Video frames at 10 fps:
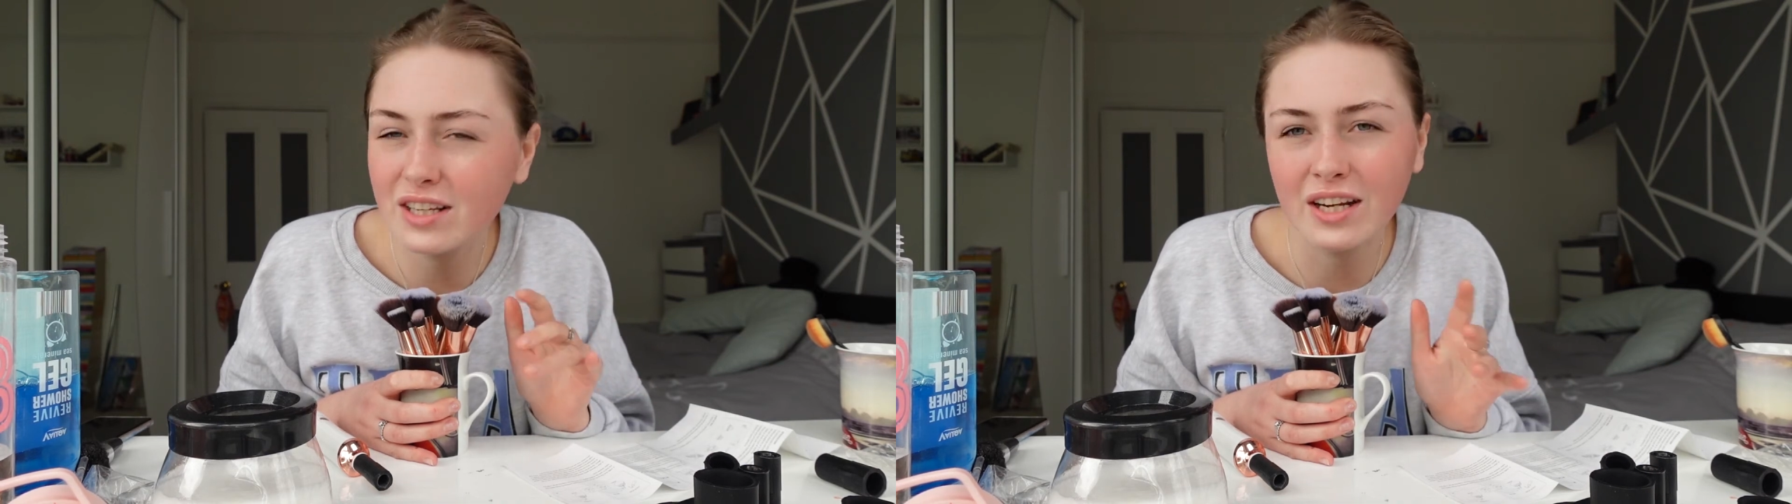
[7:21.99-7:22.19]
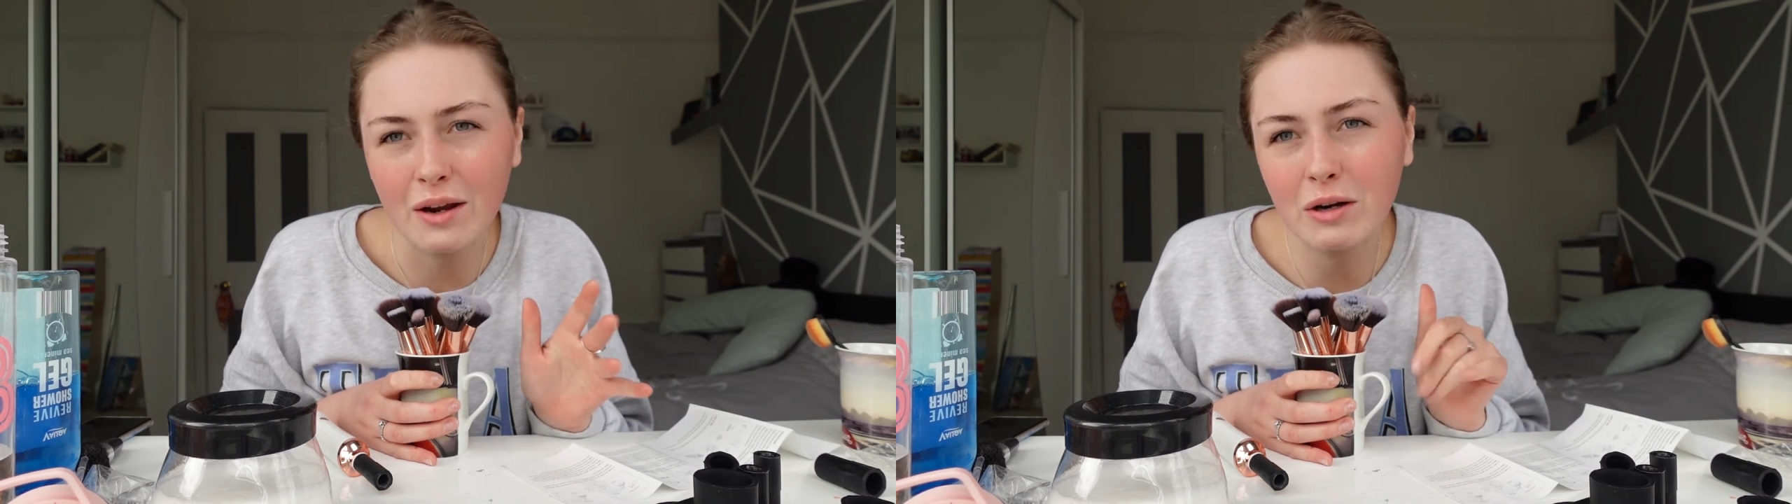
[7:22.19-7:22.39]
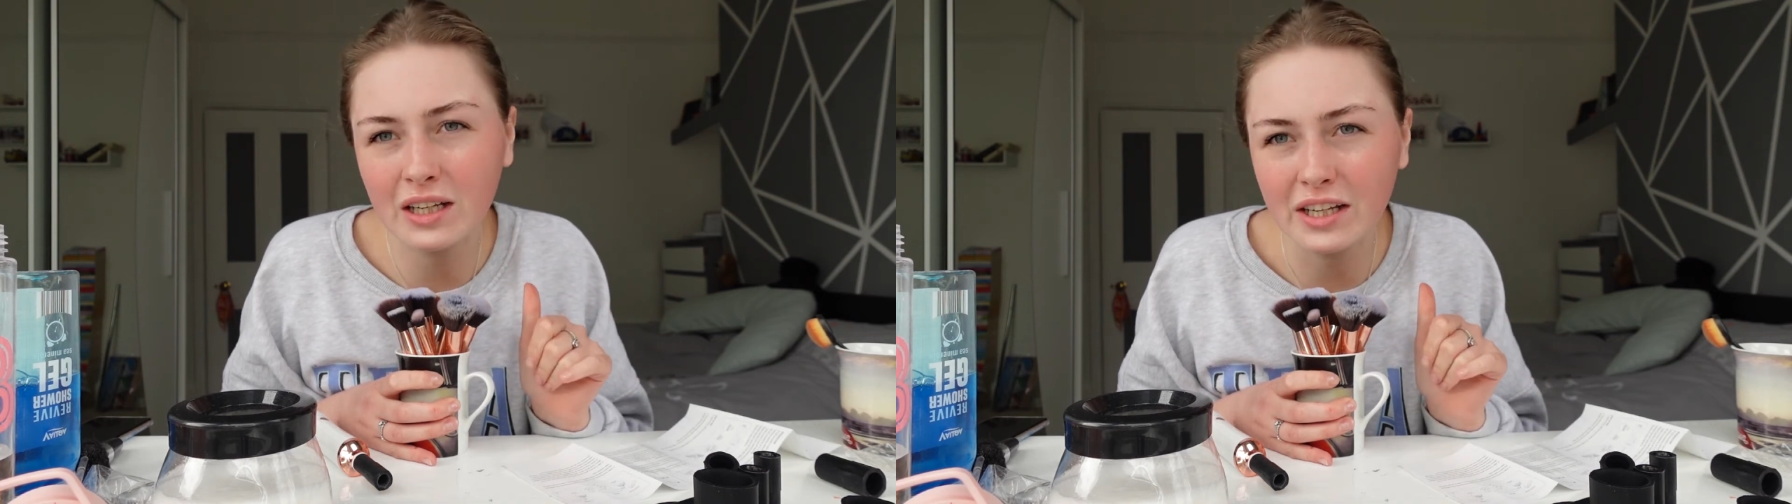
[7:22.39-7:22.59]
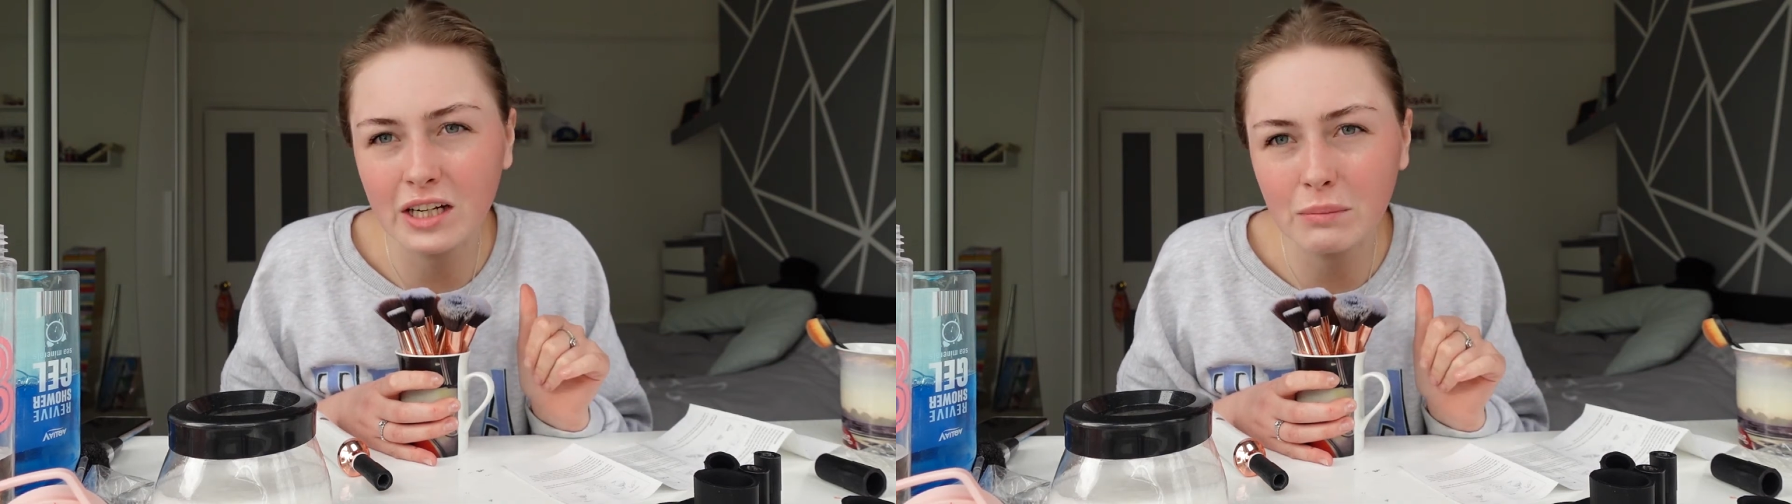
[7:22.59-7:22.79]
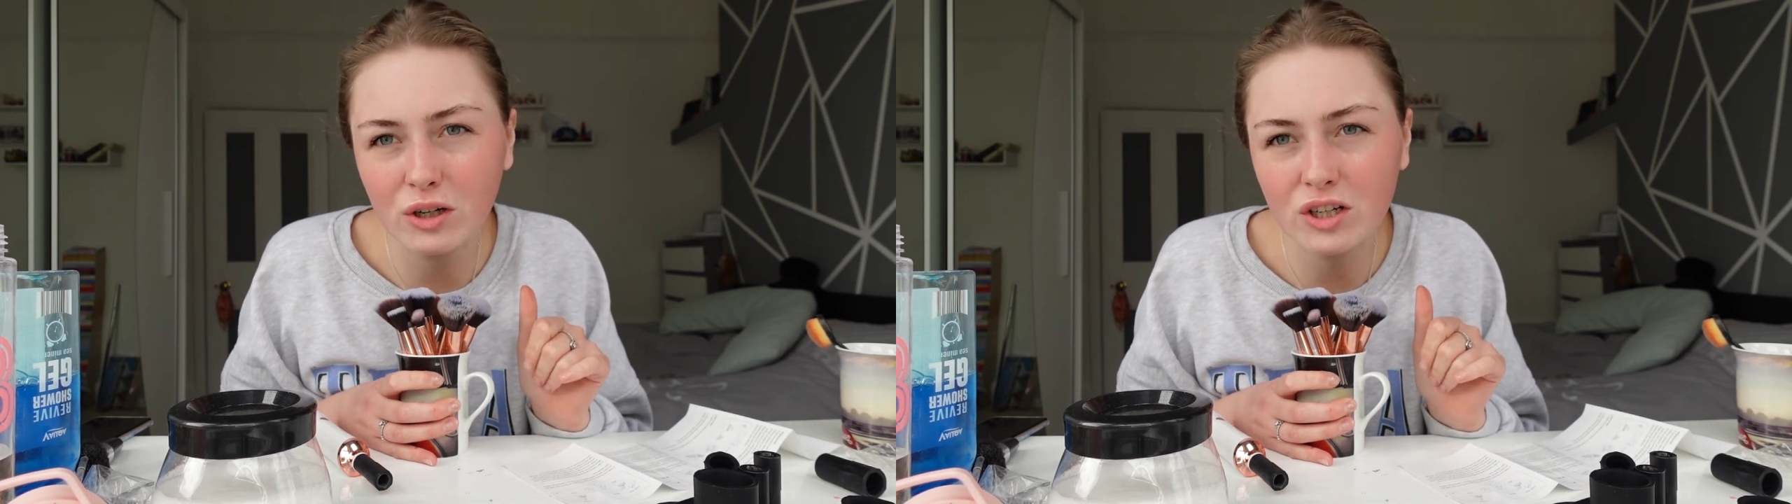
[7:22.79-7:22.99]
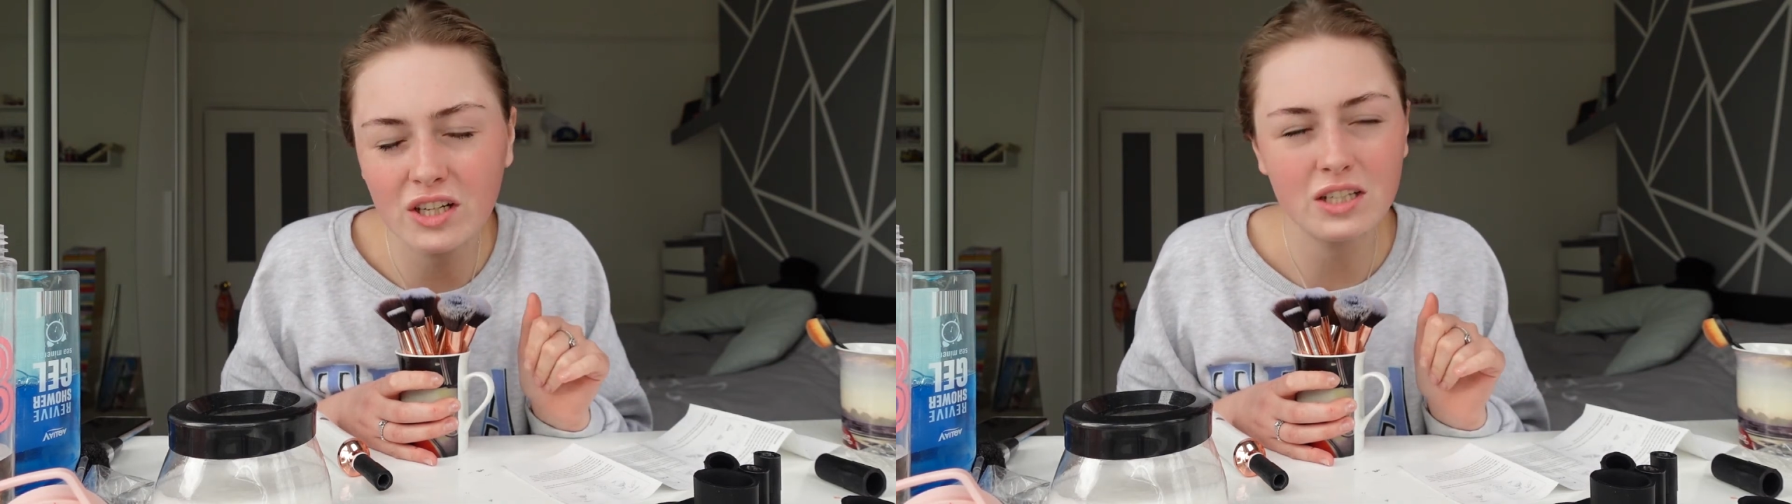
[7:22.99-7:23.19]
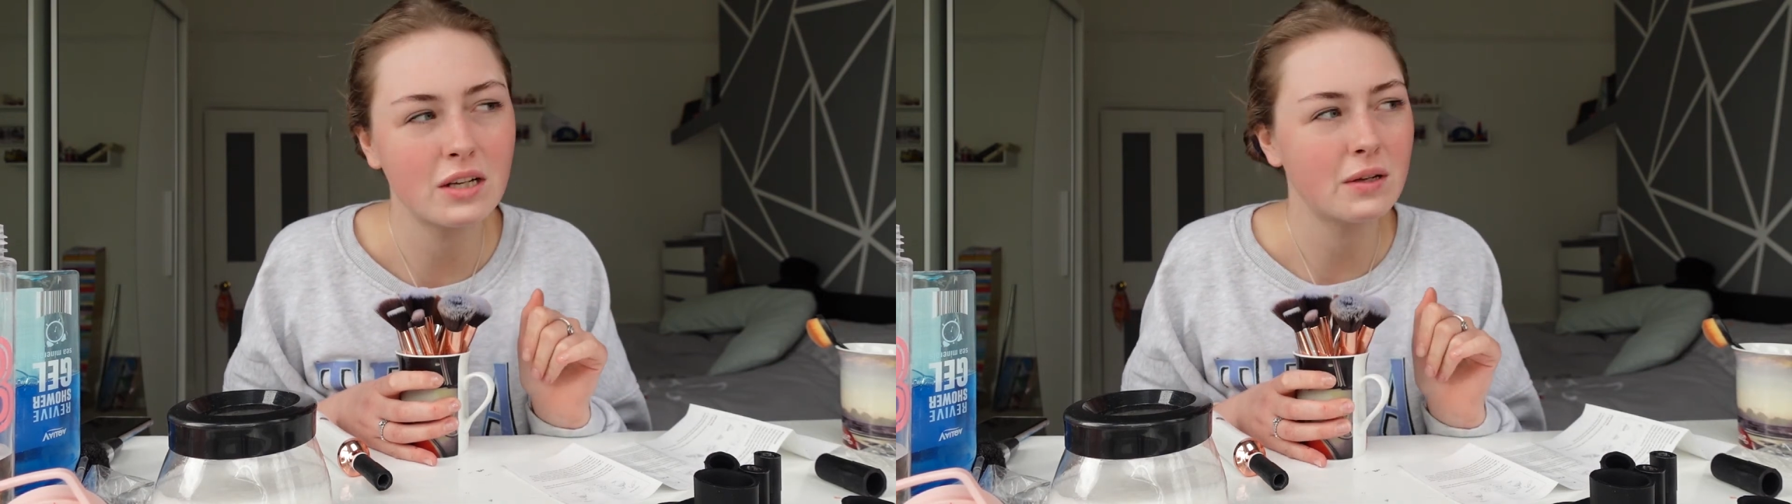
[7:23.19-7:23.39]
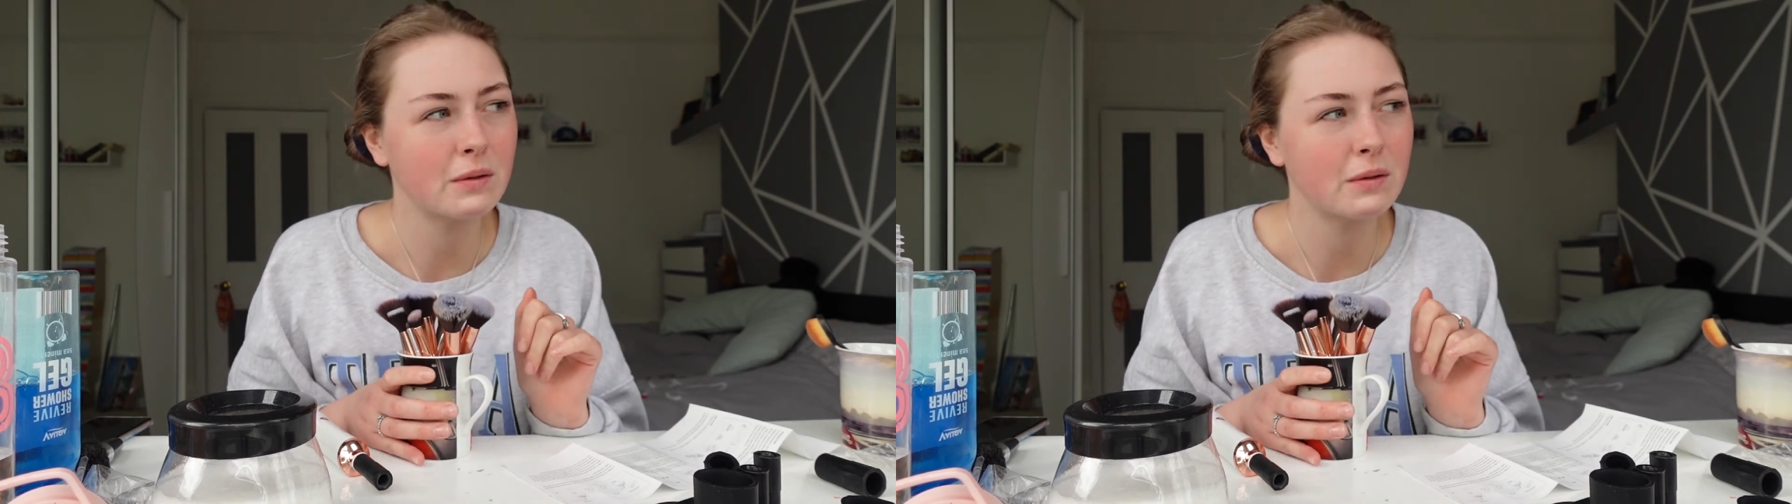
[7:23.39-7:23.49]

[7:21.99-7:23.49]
you know, cleaning brushes.